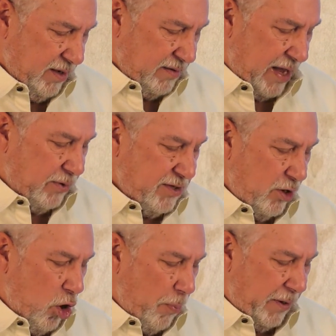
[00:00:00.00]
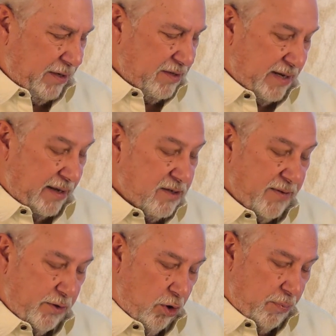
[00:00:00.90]
That was the opening sentence of
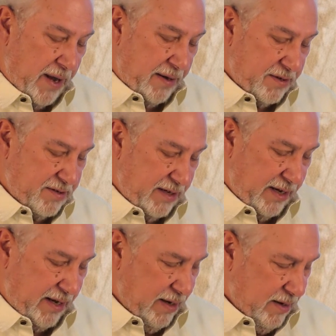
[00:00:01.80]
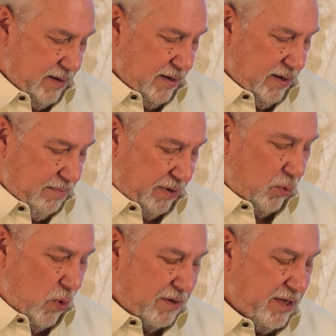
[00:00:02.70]
The Old Man of the Sea. But
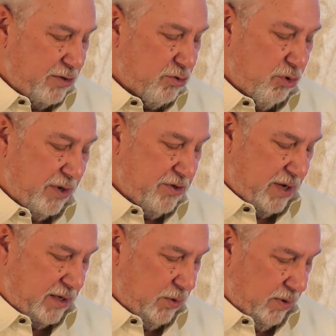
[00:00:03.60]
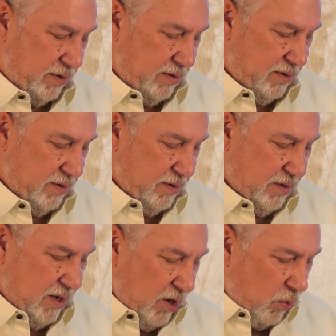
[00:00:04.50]
was it true and genuine?
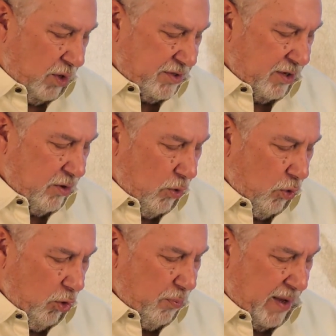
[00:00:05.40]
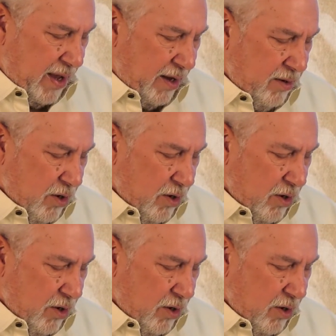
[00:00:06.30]
Was it an old man